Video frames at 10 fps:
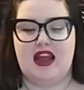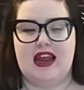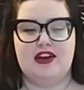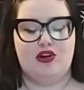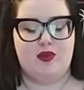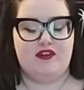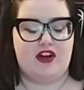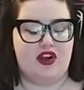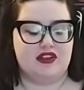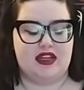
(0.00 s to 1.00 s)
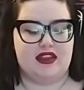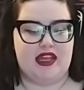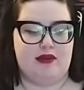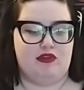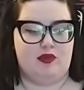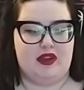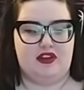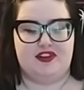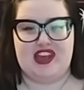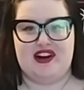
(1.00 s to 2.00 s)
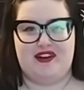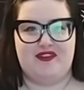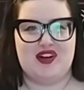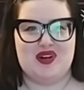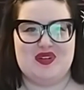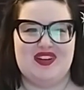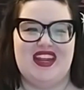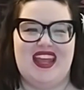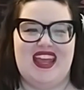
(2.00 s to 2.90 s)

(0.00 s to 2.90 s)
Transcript: I know we've all done that, where we look at our phone